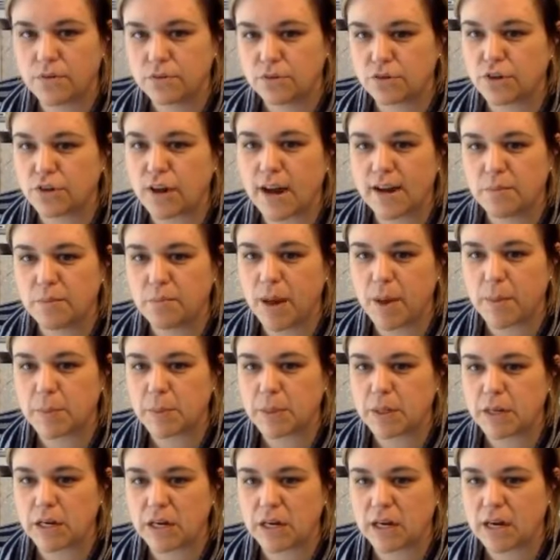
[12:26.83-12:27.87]
dried
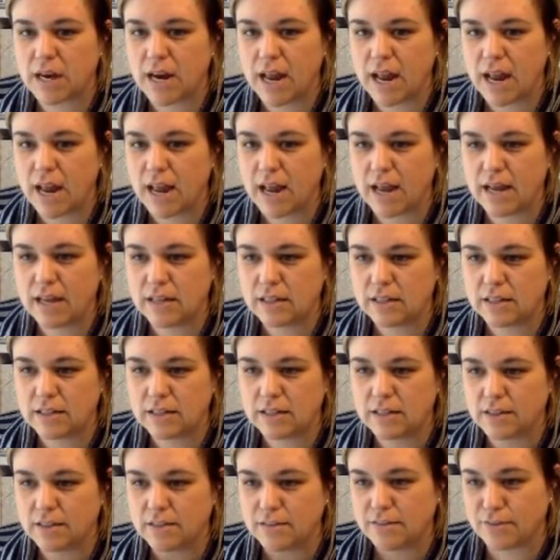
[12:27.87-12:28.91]
pepper and